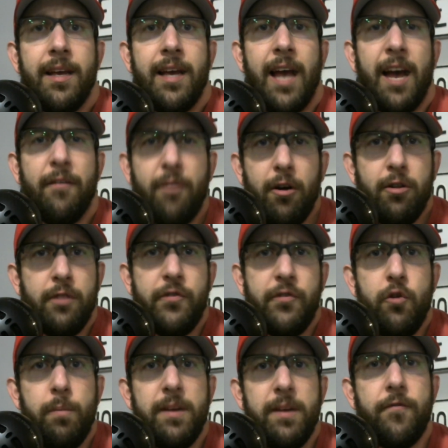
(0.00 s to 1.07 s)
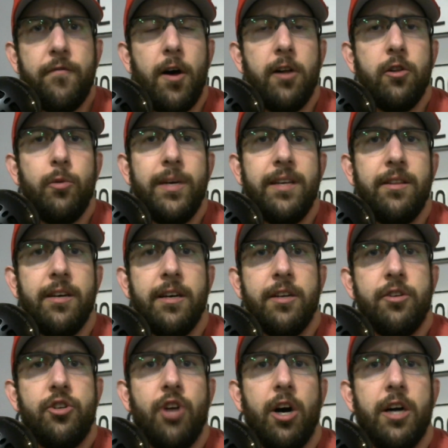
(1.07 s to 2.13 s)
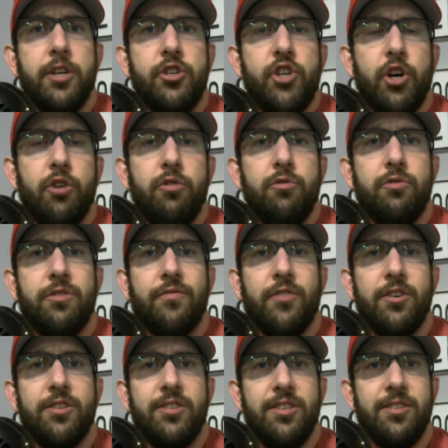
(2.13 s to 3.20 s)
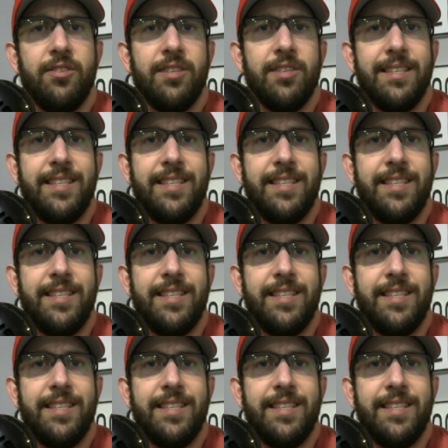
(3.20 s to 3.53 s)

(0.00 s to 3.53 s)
have all of you been following the John Jones versus